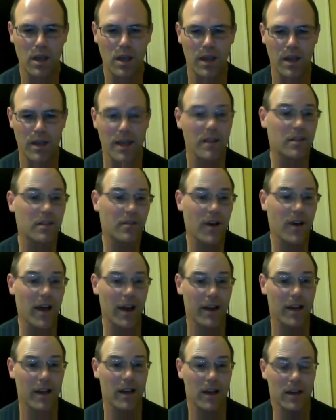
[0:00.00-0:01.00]
And that's
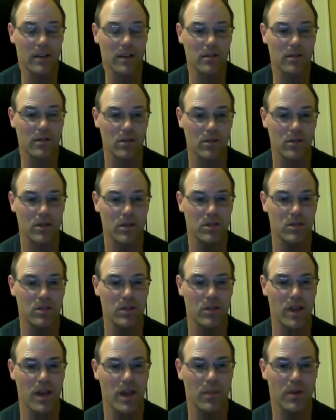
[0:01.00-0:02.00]
fine. I can certainly do
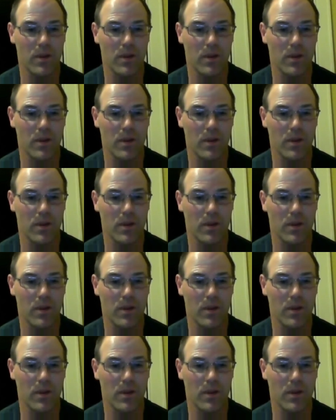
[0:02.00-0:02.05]
that.